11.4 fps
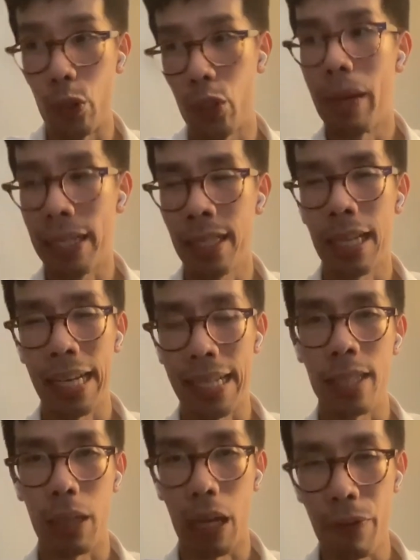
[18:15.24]
which makes it, I
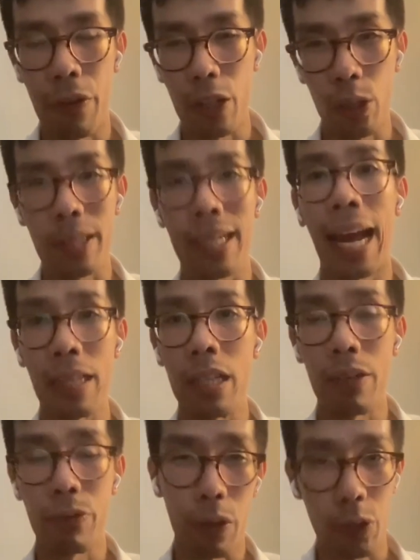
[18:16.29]
guess, a very good
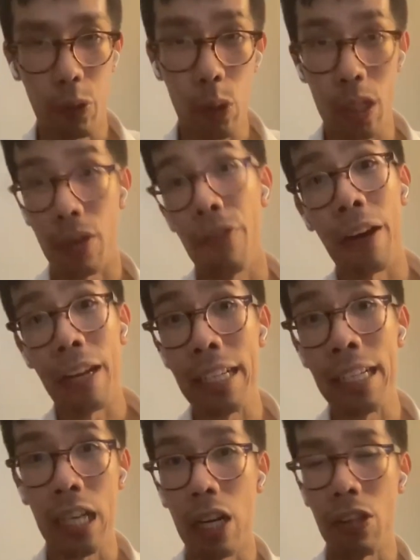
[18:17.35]
candidate to use as a
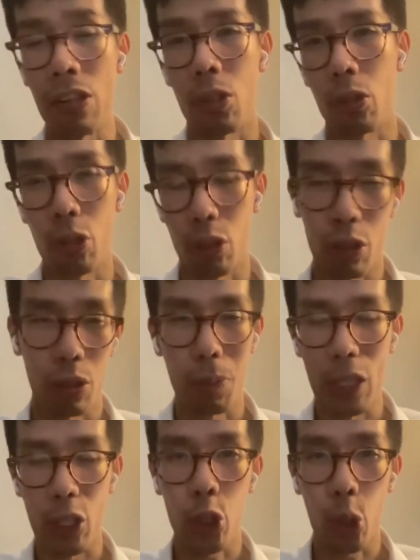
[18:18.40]
funding currency or to
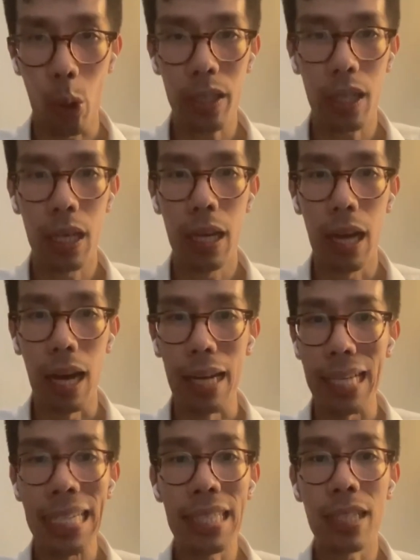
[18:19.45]
be a short.
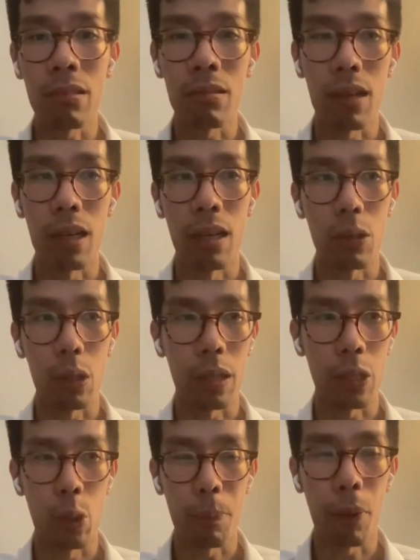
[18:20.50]
Indian
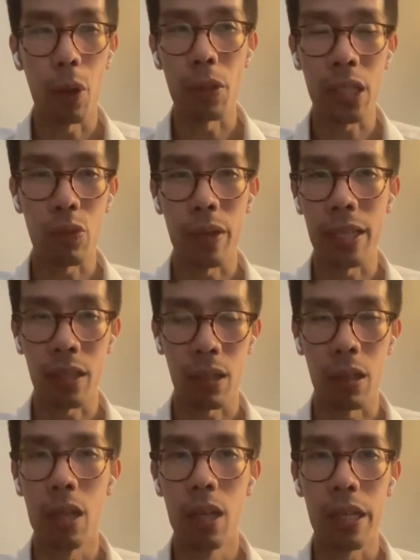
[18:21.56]
policy rates
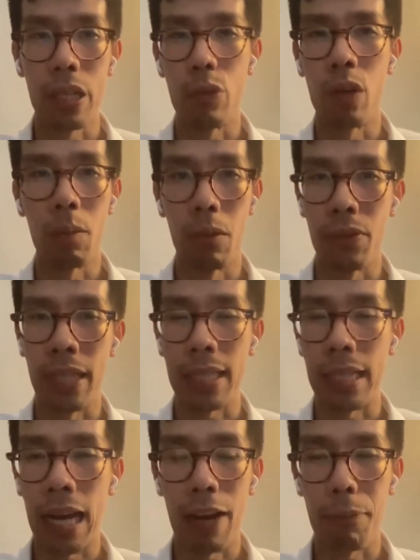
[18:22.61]
are in the realm of
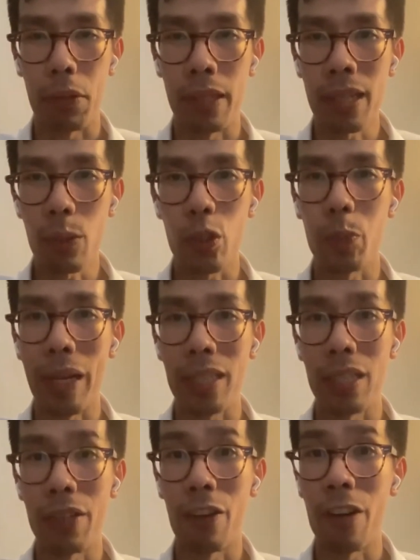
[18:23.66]
6.5%, which
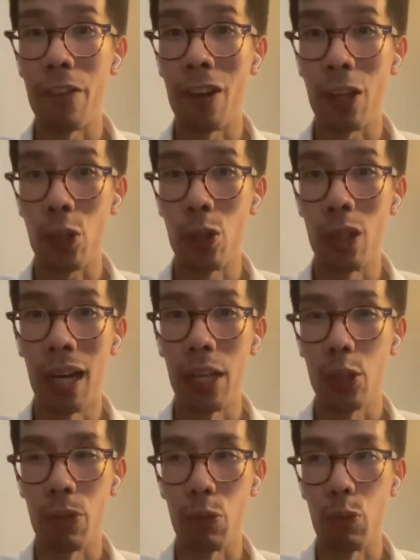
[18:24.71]
makes it a very, very good
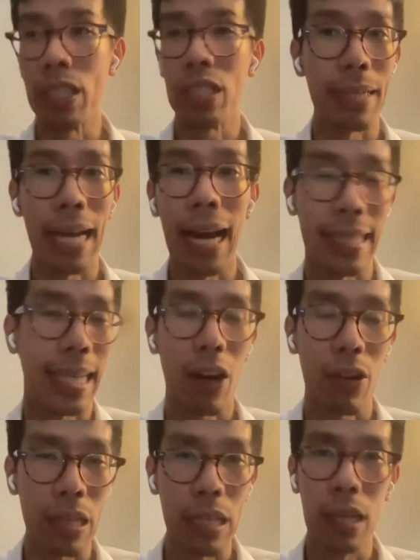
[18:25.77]
sort of reasonably high
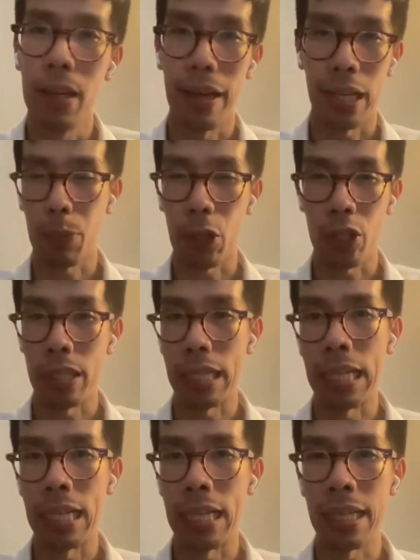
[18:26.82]
carry expression
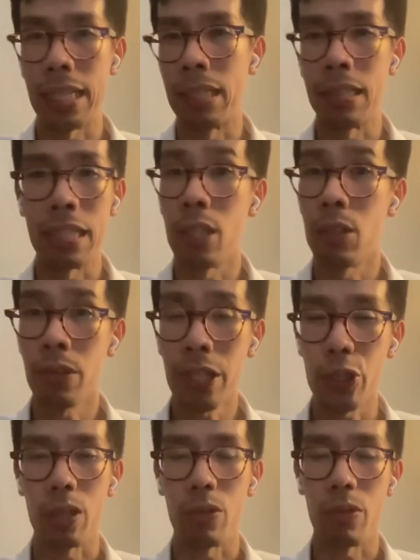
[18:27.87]
in the
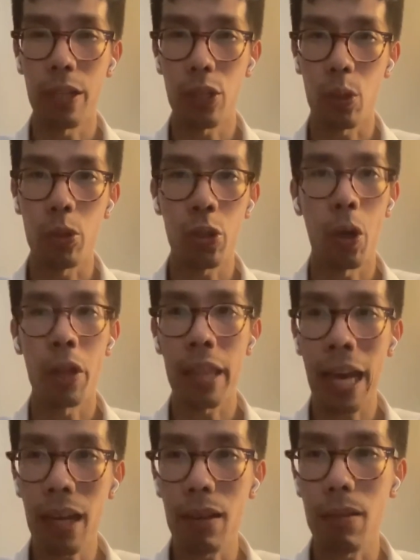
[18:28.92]
region, right? So on
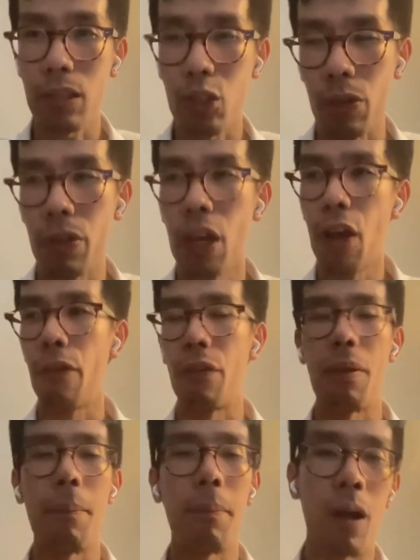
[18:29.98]
that sort of
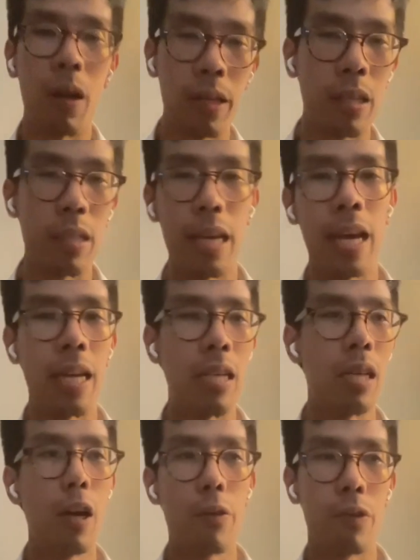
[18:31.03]
from the market and
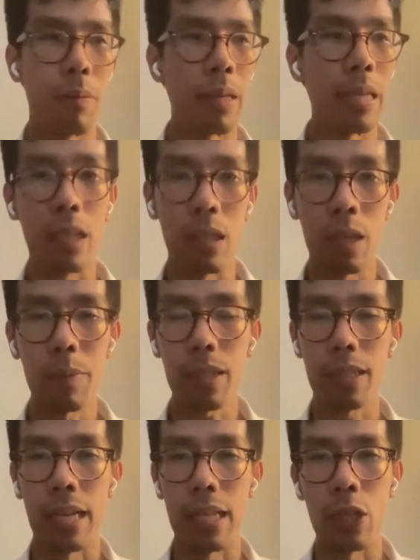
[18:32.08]
from the
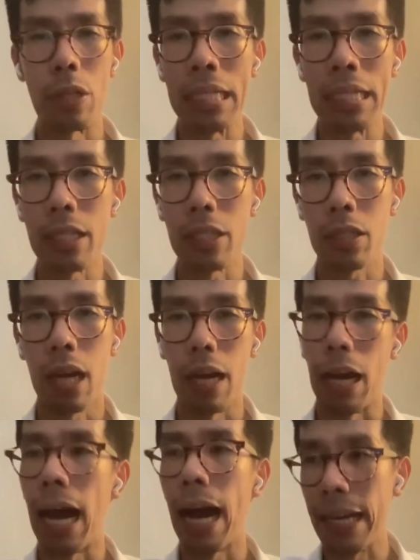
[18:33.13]
economic side, India's
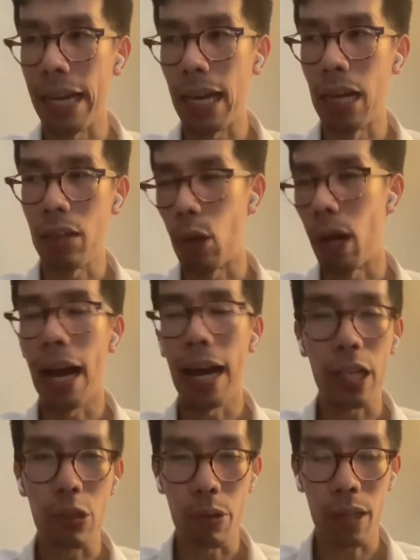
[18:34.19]
a
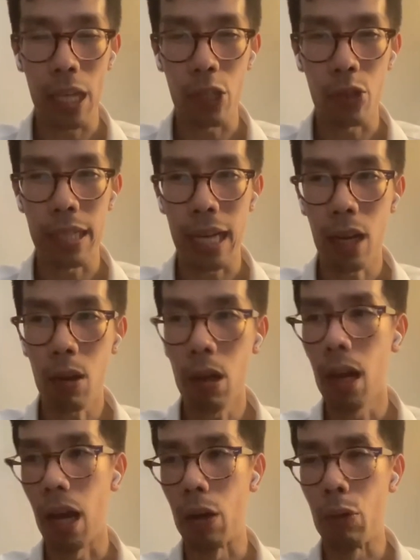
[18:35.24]
high growth country now,
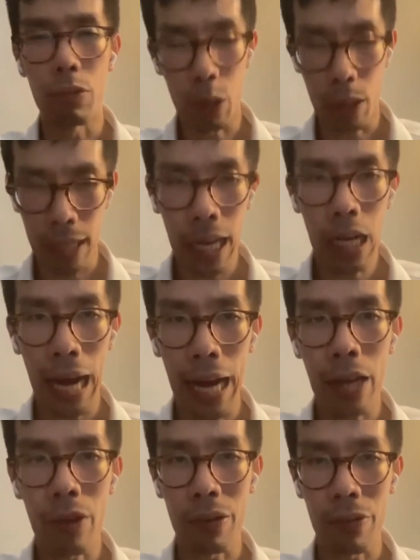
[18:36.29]
kind of
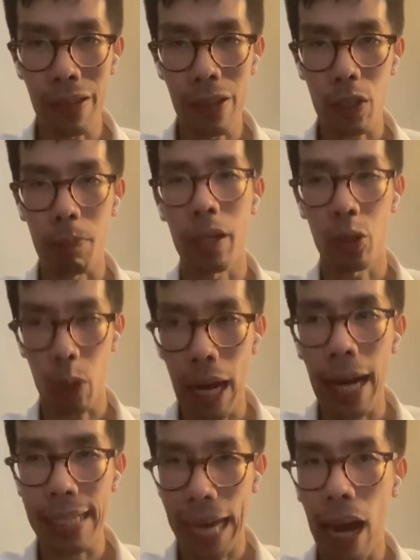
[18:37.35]
higher inflation, but also
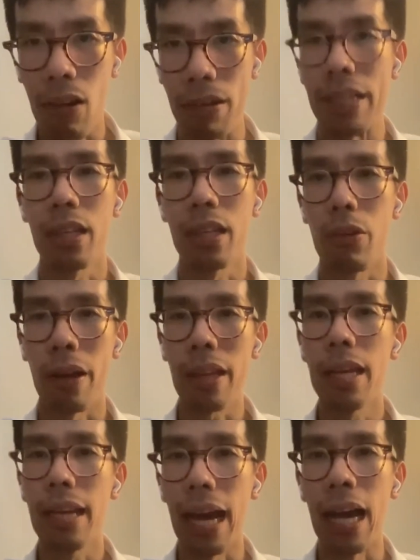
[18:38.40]
high carry,
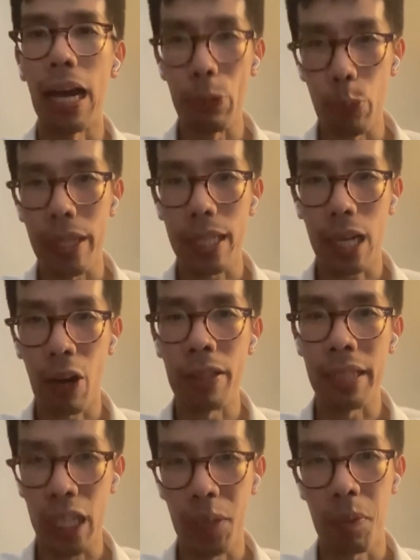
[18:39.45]
right? And with the
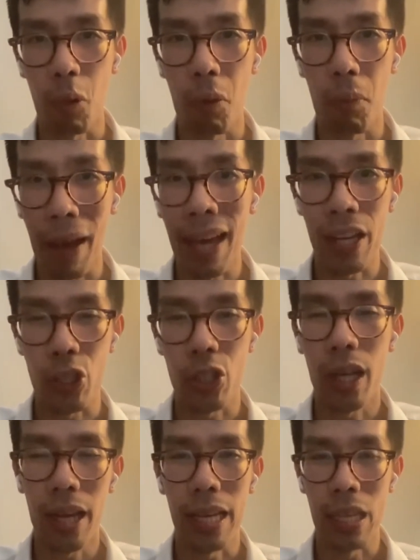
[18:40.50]
currency a little bit more
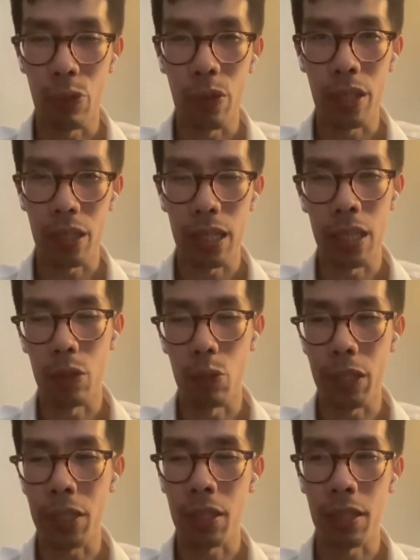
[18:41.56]
managed in
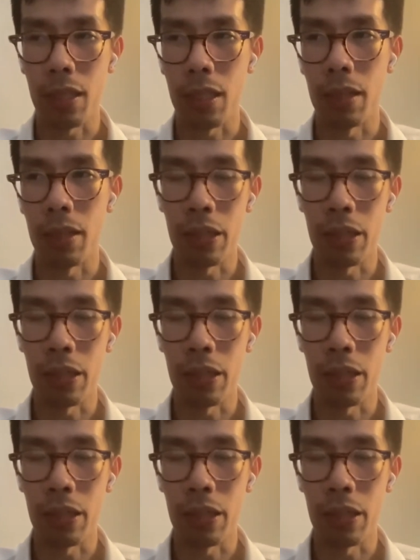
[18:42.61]
recent